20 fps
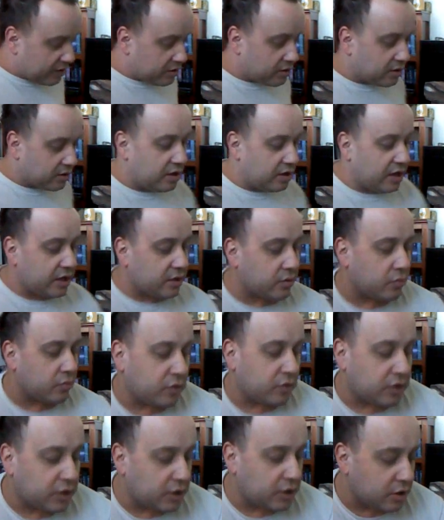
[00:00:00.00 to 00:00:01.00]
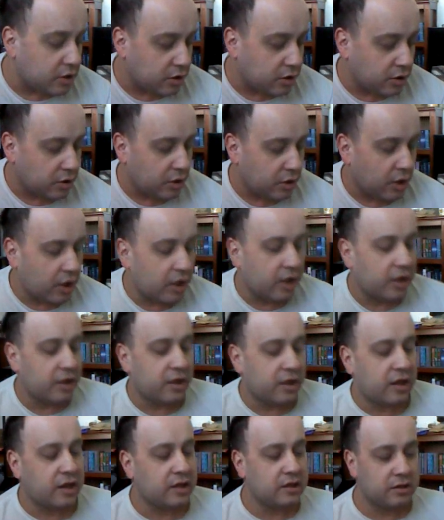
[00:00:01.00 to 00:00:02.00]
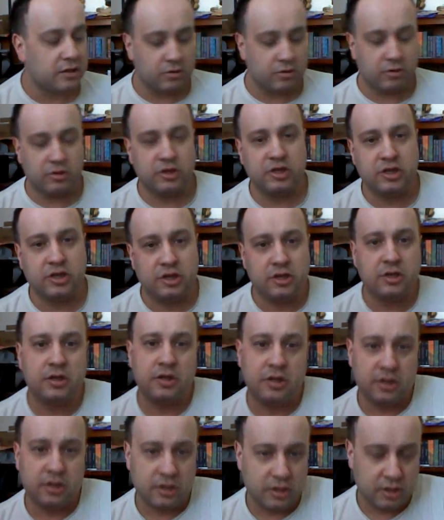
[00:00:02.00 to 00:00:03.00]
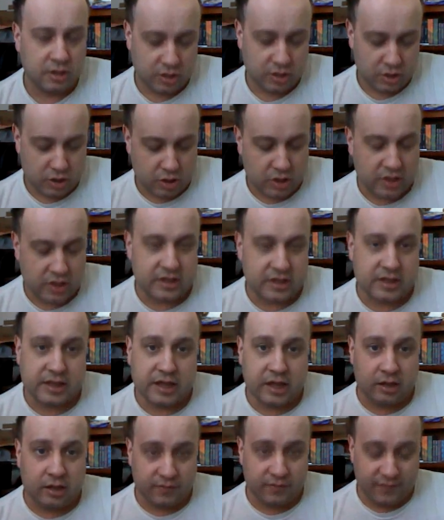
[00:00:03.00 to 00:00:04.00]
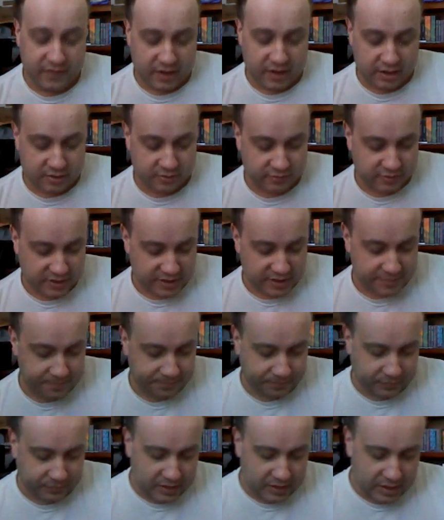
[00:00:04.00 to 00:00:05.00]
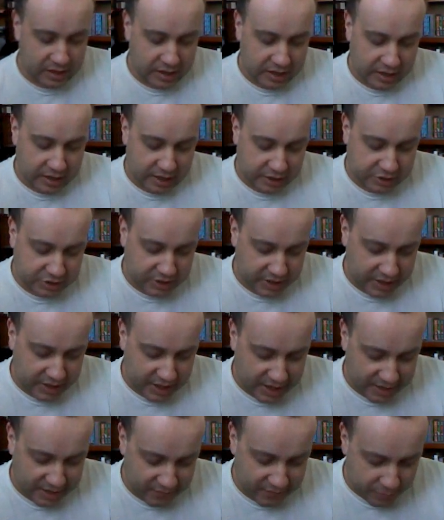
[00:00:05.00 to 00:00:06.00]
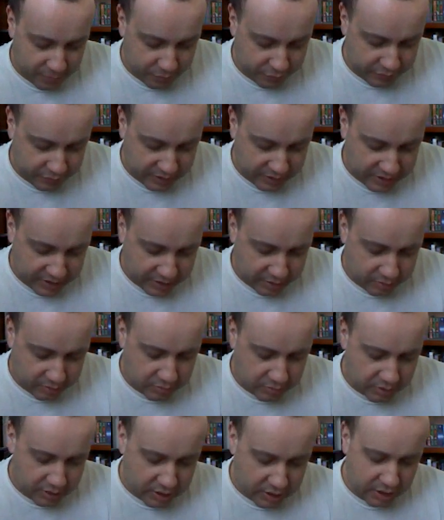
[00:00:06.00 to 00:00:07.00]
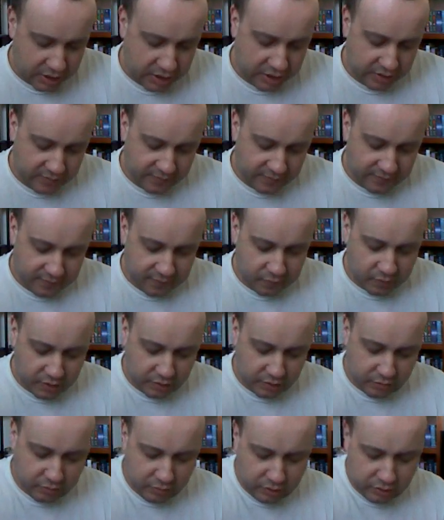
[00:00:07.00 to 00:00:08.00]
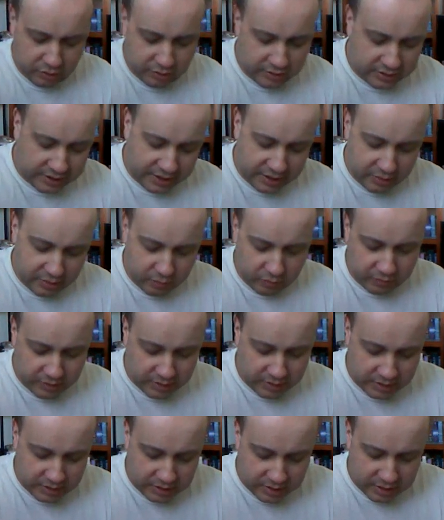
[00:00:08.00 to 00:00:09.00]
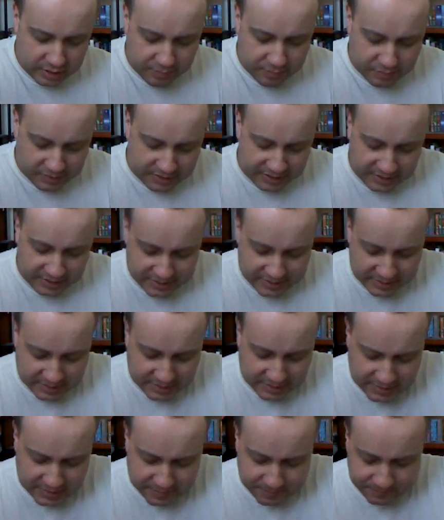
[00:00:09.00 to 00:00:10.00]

The next one that I started is a Clouds Factory. I actually have a printout of what it would look like once it's completed.